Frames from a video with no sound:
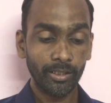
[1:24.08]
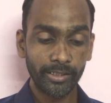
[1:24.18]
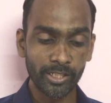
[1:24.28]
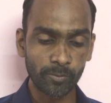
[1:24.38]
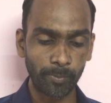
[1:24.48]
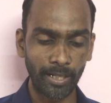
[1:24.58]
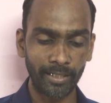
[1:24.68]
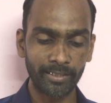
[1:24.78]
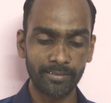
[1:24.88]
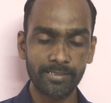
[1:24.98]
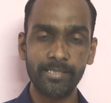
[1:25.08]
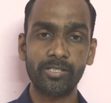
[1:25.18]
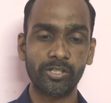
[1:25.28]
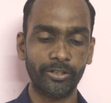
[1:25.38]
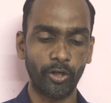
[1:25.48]
This plan
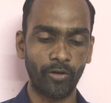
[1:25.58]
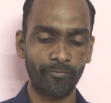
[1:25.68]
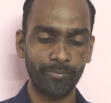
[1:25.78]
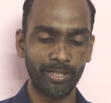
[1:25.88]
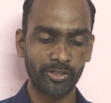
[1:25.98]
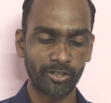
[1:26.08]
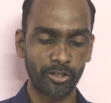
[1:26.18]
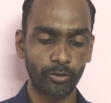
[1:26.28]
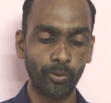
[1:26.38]
consisted of measures